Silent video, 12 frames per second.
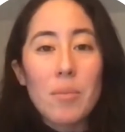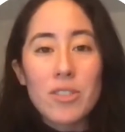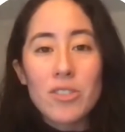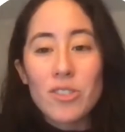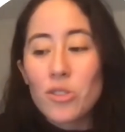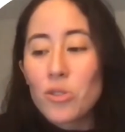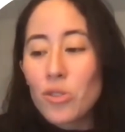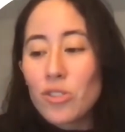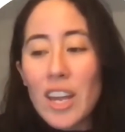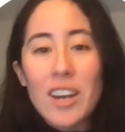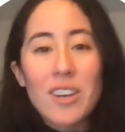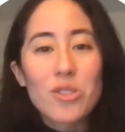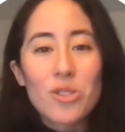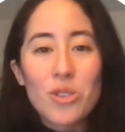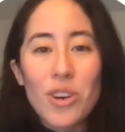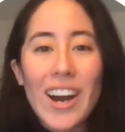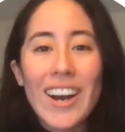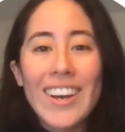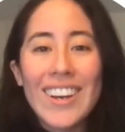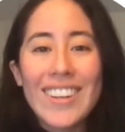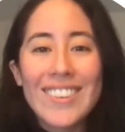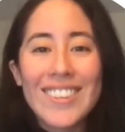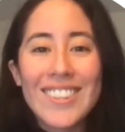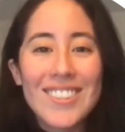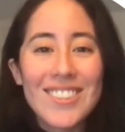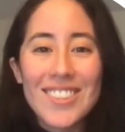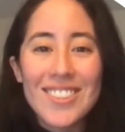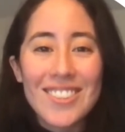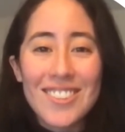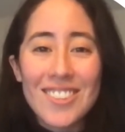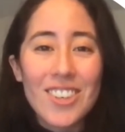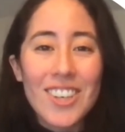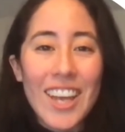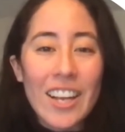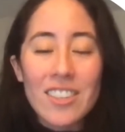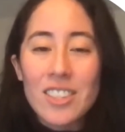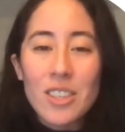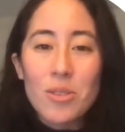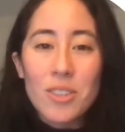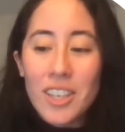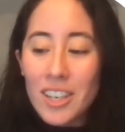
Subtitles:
but just also dare to try, and dare to just start executing.